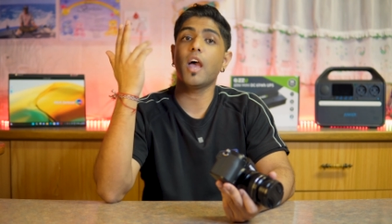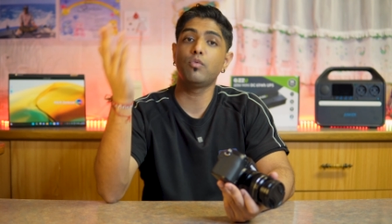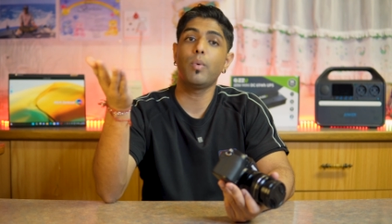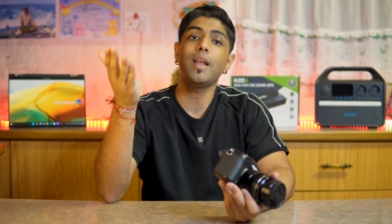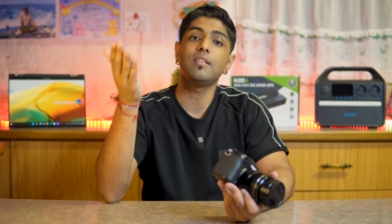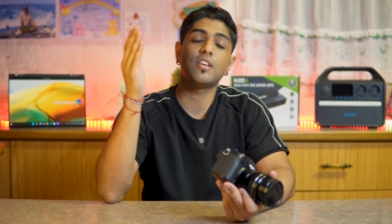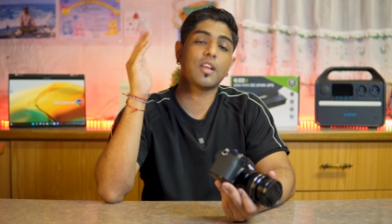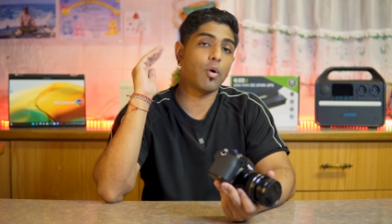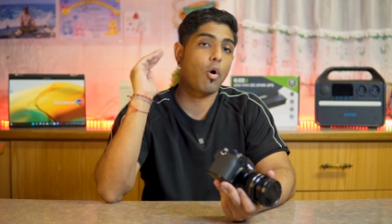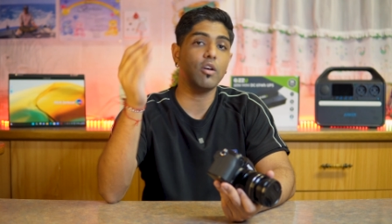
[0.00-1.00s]
as well as it
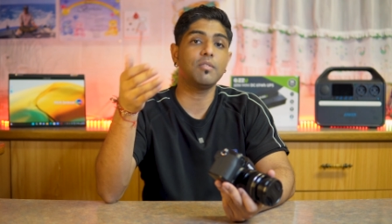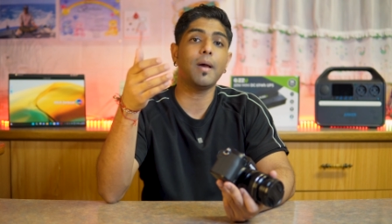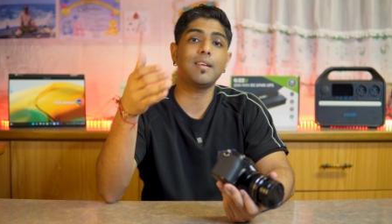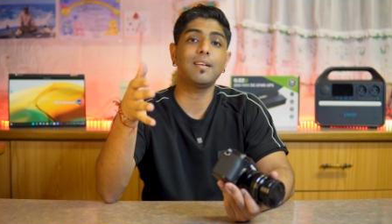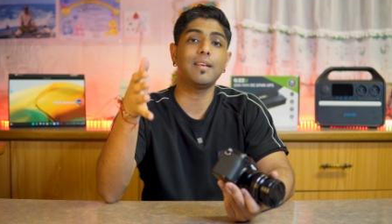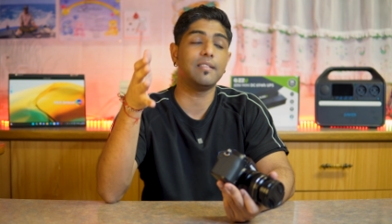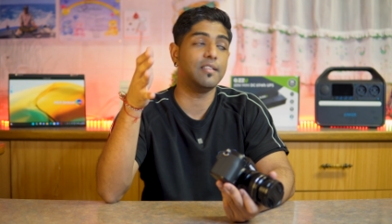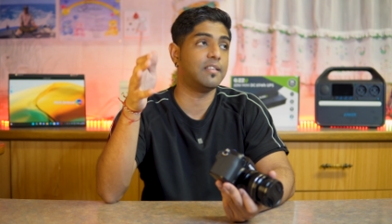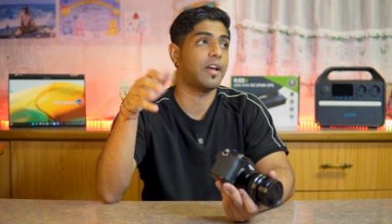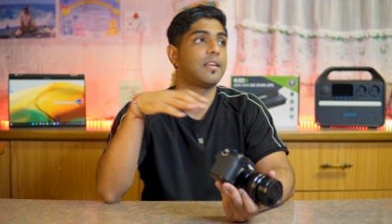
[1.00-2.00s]
can automatically
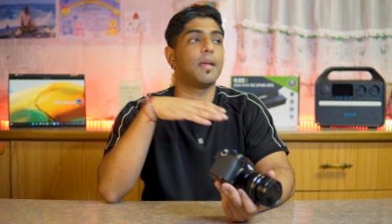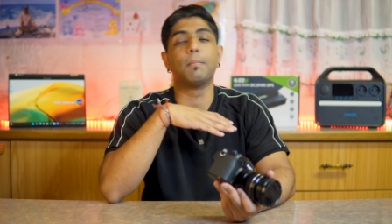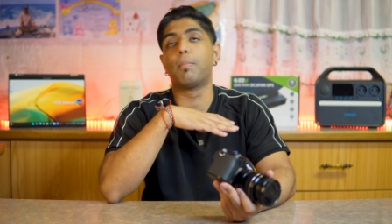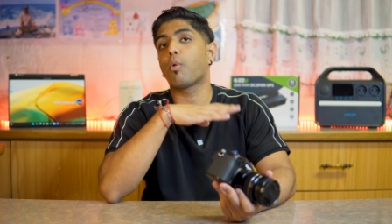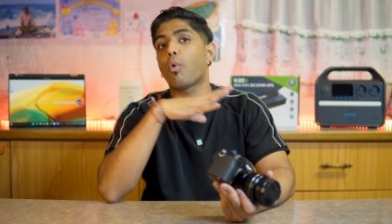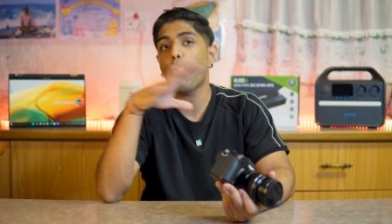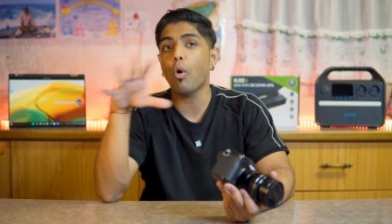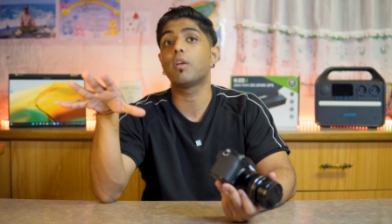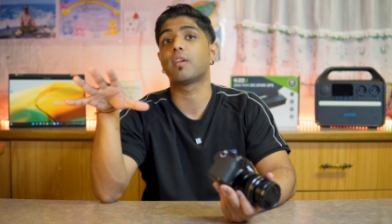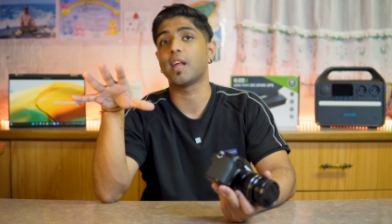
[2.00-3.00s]
detect a
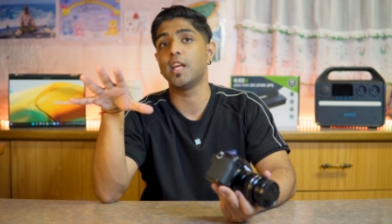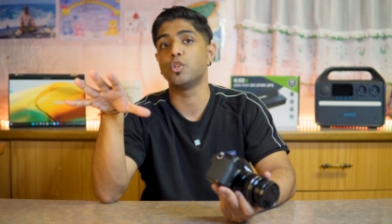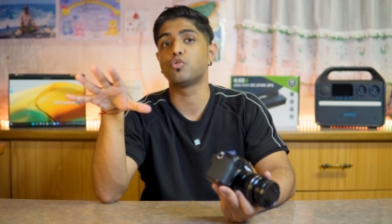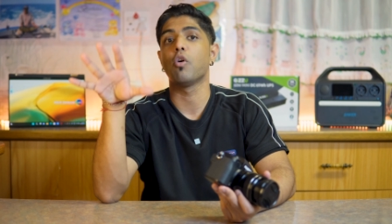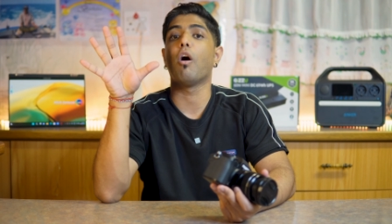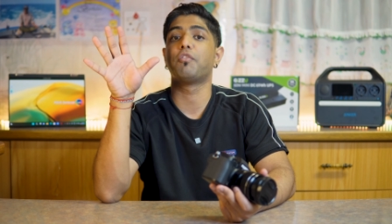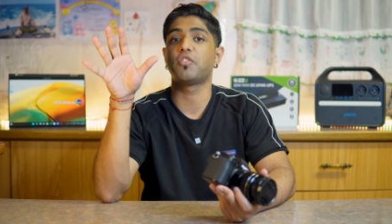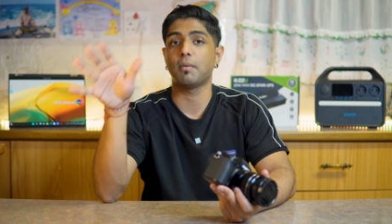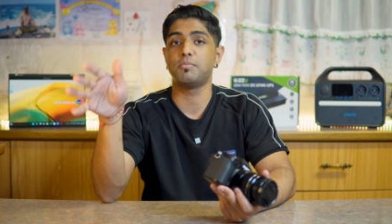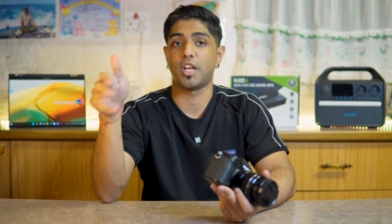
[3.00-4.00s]
broad range of
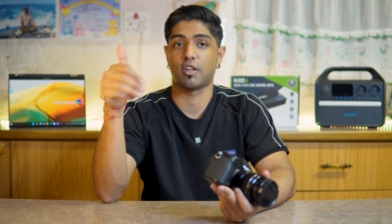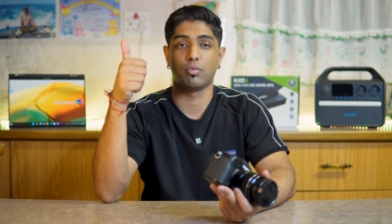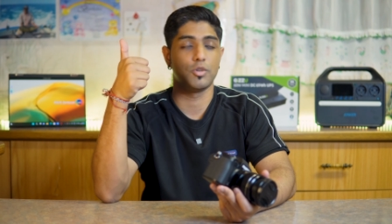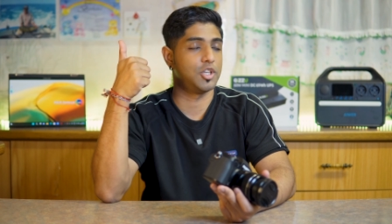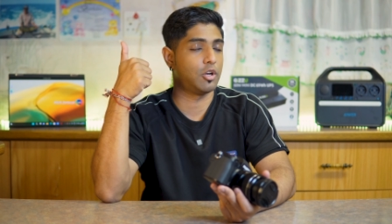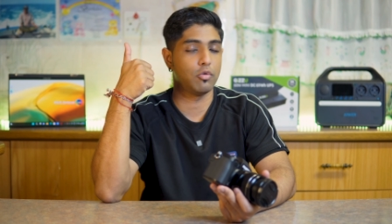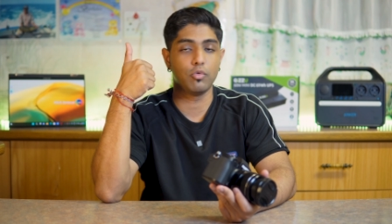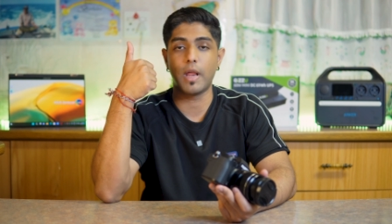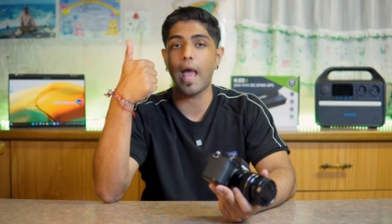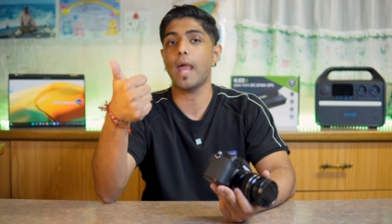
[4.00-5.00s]
subjects, which
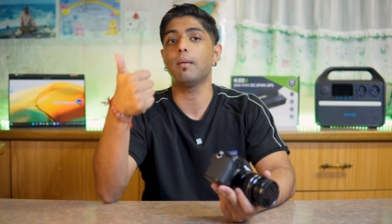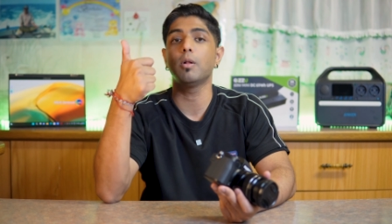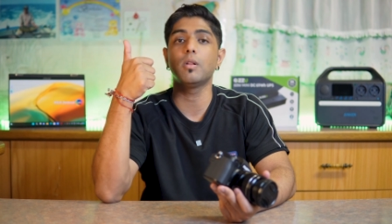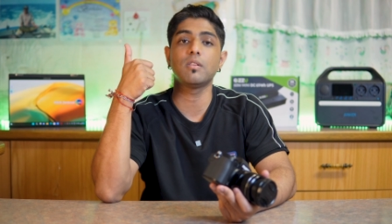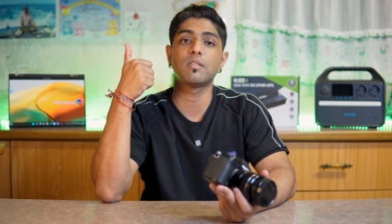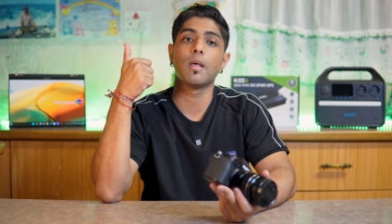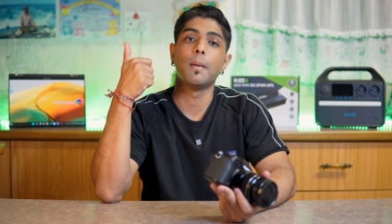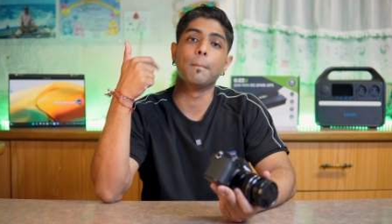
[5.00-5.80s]
include animals,